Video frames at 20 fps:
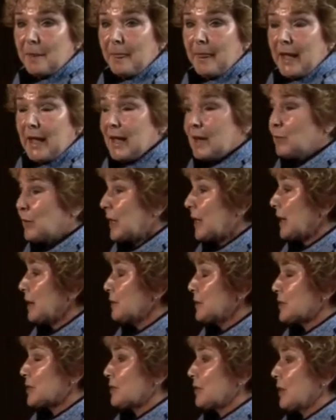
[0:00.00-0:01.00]
And when I
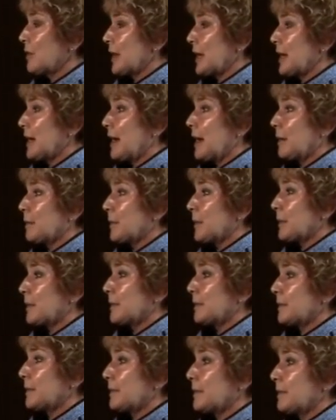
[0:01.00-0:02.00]
was growing up,
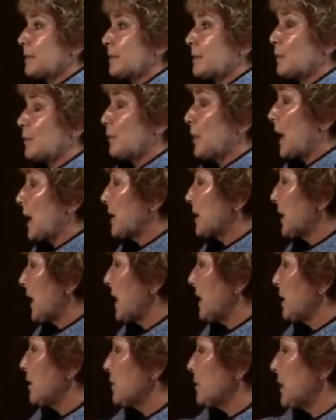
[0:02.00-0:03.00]
our
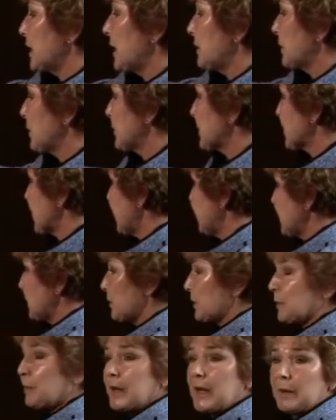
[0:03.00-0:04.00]
dining room table was covered
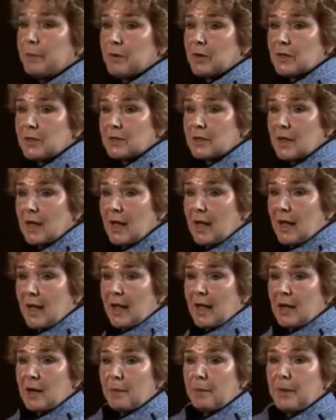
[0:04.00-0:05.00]
with papers
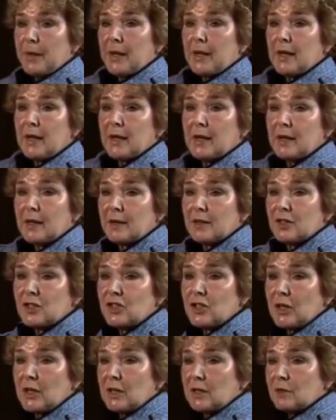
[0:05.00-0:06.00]
and a big
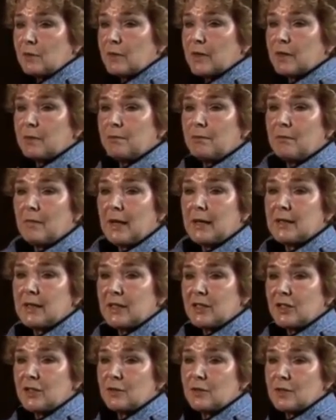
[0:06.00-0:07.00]
sheet with
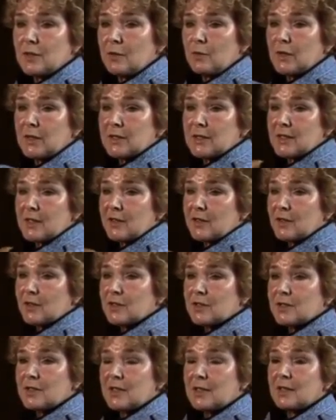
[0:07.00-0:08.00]
Monday, Tuesday, Wednesday,
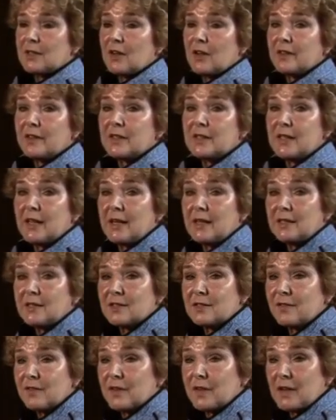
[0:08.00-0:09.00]
Thursday, and all the
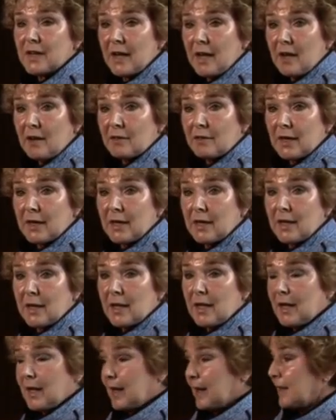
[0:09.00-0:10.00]
dates for the gallery
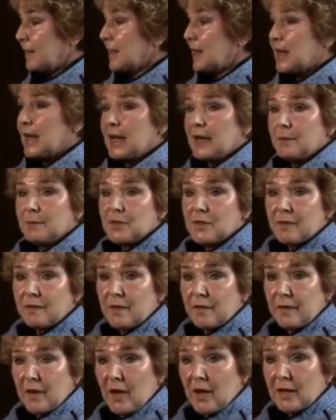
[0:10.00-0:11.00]
and the names of
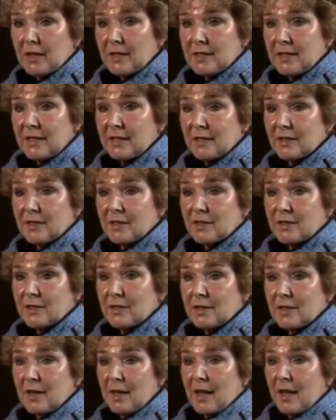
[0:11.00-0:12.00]
the
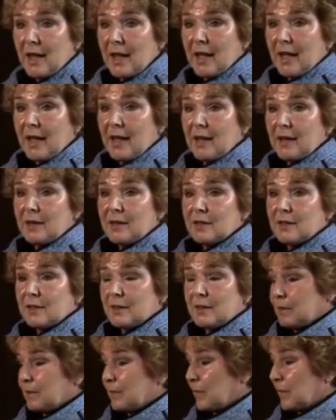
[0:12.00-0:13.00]
volunteers. And
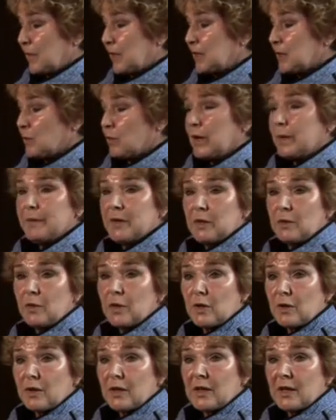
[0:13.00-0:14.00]
these women
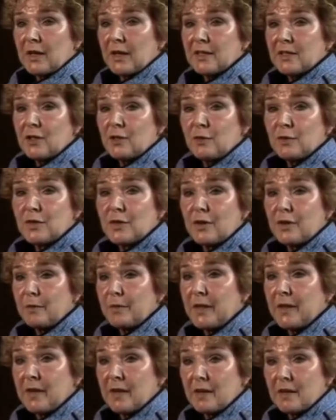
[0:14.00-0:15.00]
would organize who was going to
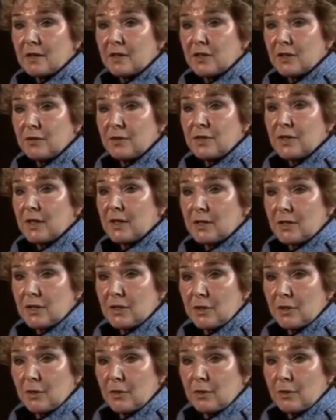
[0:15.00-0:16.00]
be there Tuesday at
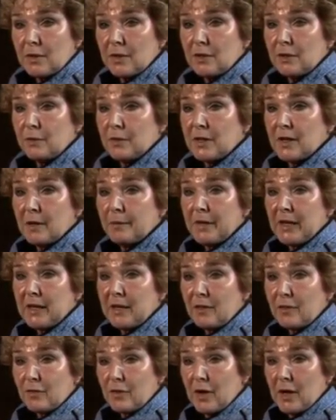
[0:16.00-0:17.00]
2 and who would come in
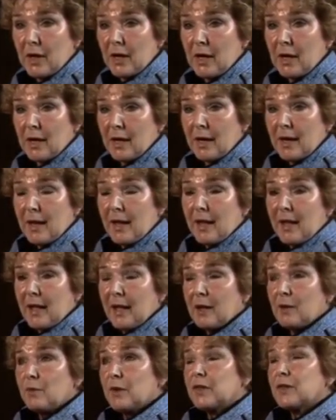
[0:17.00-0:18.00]
at 3.
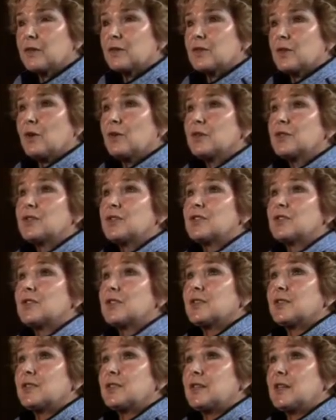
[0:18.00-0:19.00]
And what those
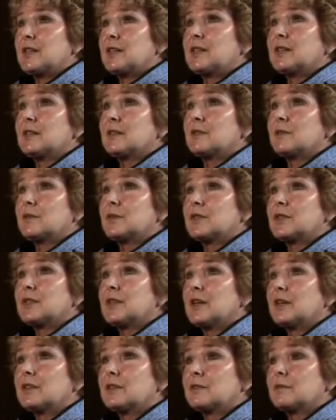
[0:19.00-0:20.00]
hostesses did was
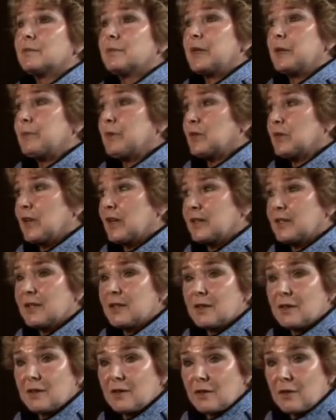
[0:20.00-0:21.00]
tell people not to
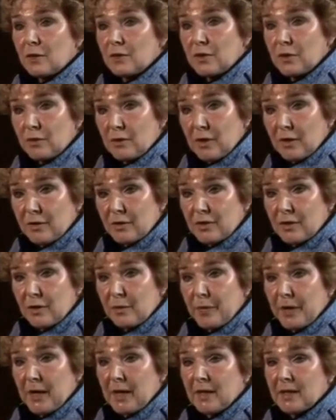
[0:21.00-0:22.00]
go too close to the
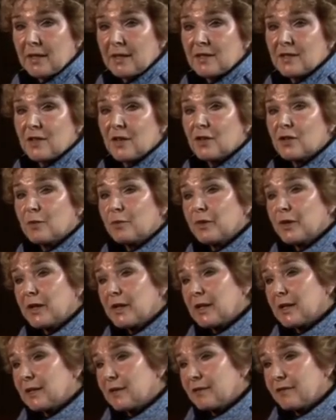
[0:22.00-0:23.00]
paintings, not to
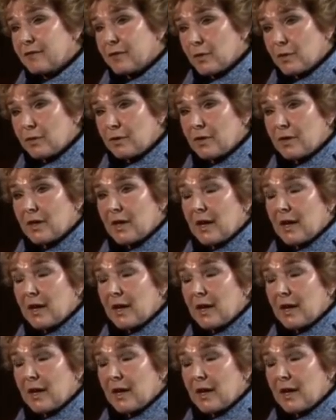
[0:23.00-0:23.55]
bring in food,